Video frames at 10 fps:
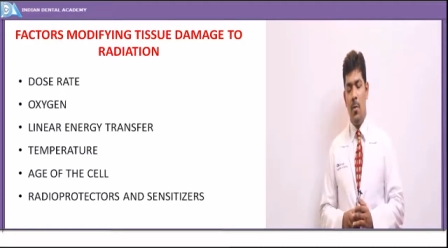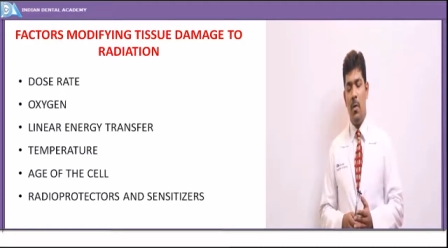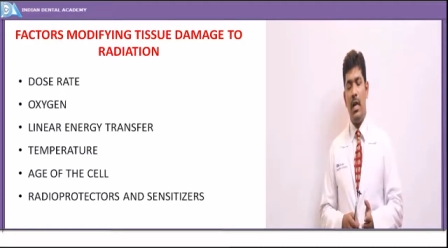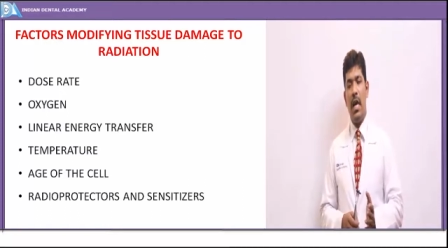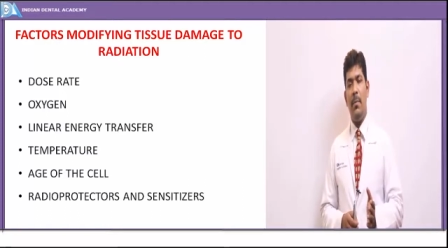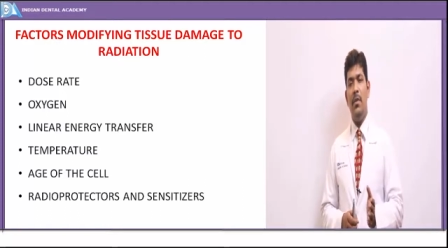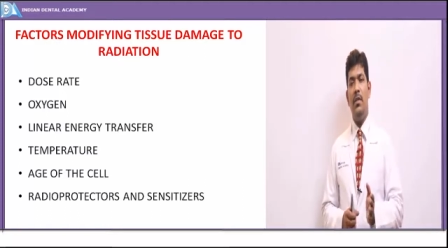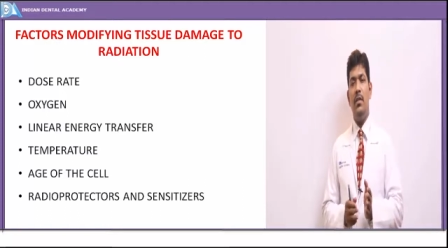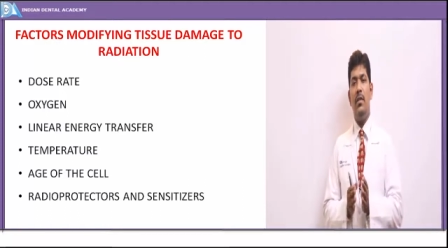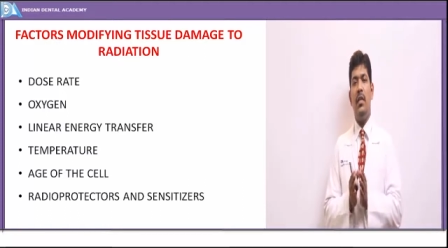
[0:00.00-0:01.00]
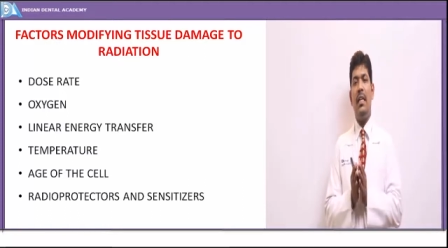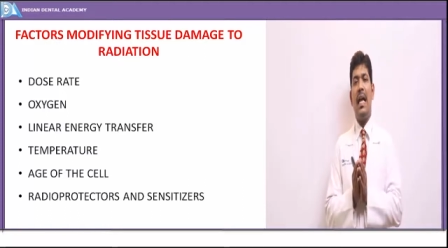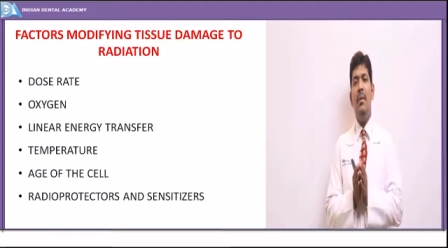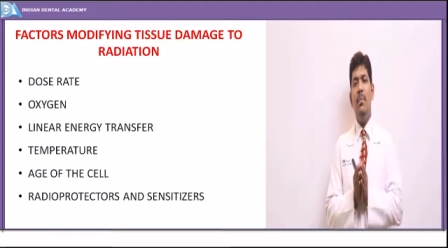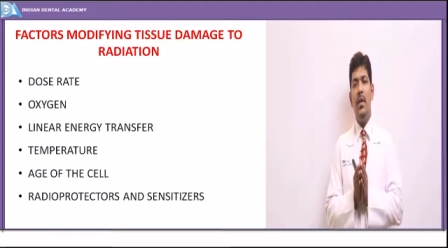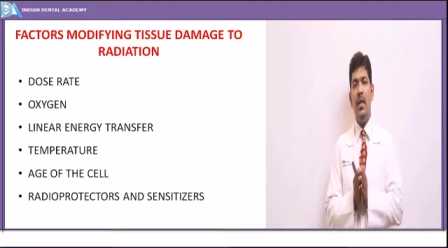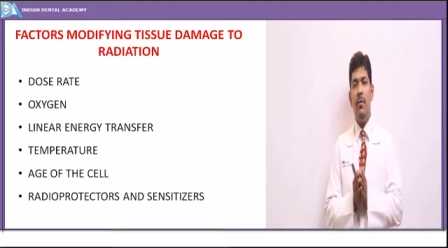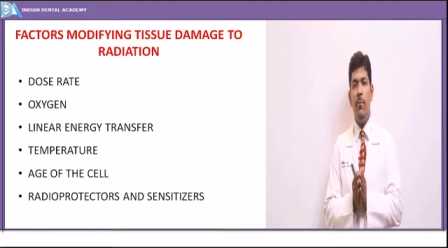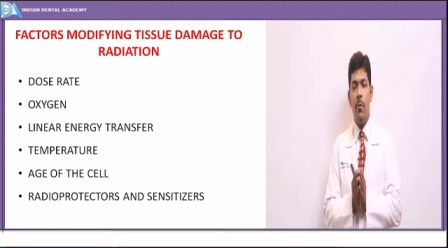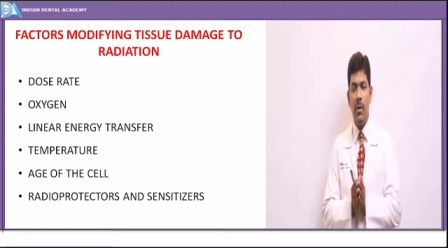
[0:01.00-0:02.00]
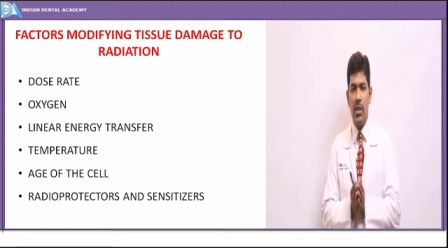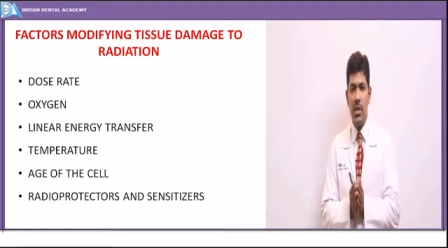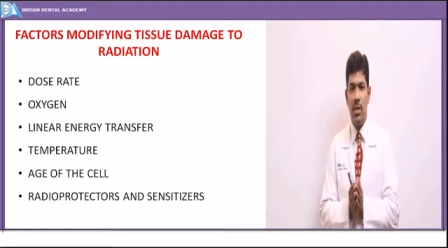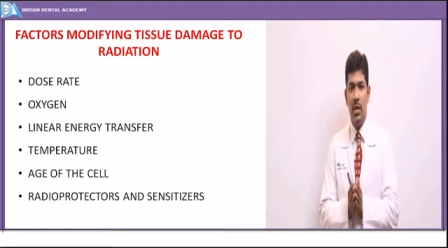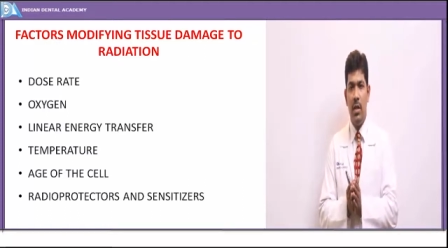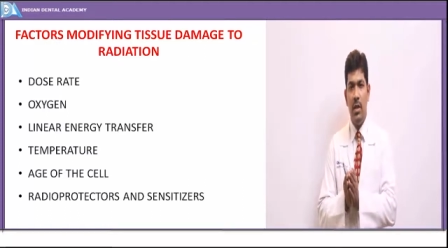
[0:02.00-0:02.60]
what happens is the time period for which